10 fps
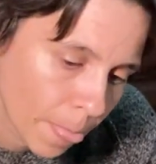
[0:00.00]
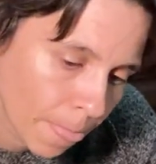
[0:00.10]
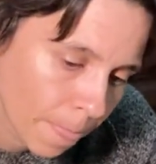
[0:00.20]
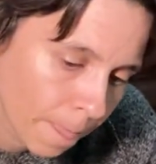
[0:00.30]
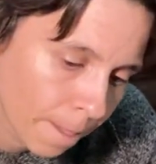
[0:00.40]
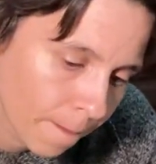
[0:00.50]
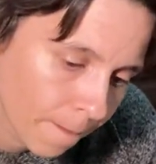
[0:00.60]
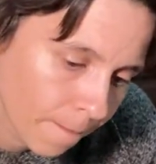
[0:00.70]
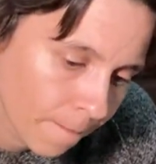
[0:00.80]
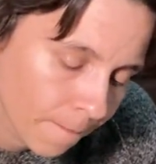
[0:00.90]

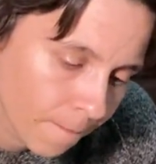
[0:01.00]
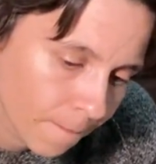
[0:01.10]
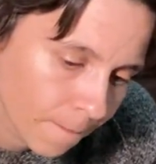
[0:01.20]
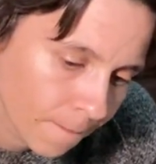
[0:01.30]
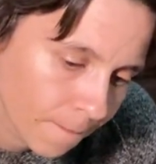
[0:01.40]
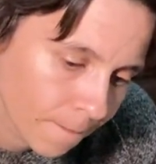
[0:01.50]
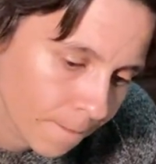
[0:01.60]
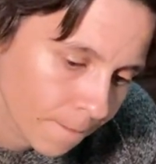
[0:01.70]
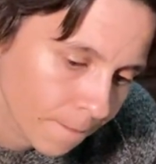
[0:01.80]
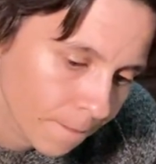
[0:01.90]

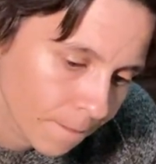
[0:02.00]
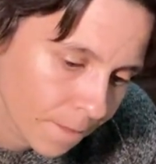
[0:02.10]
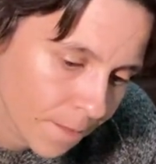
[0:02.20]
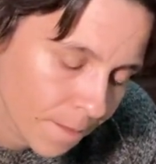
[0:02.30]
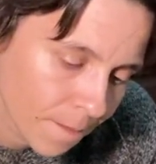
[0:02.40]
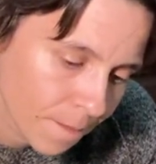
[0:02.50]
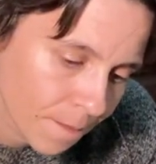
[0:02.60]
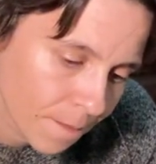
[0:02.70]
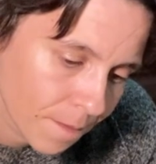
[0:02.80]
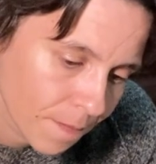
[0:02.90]

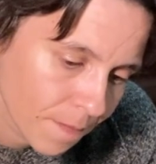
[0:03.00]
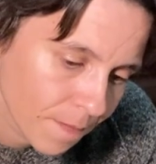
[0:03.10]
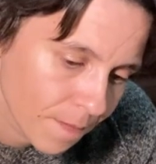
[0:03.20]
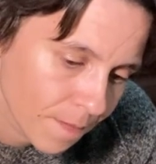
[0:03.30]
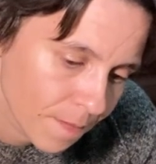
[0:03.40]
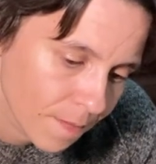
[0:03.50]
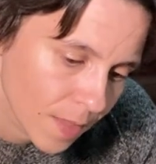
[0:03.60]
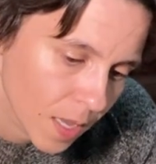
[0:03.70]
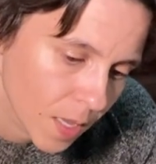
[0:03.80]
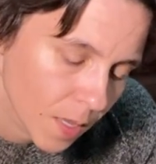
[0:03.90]

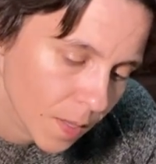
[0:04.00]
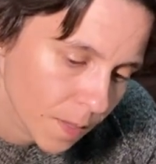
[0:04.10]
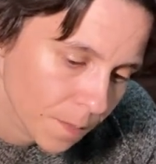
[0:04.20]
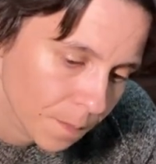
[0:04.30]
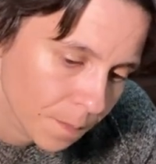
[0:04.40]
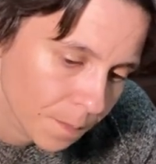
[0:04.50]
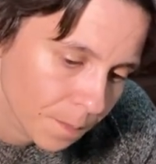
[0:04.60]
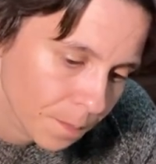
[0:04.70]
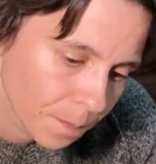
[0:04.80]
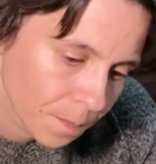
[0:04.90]

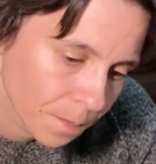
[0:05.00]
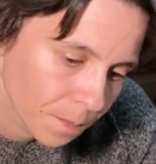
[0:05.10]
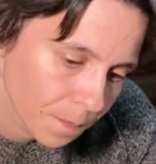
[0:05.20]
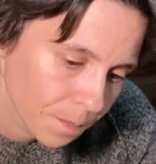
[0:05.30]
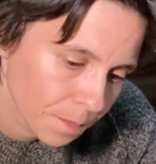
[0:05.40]
No one is speaking in this clip.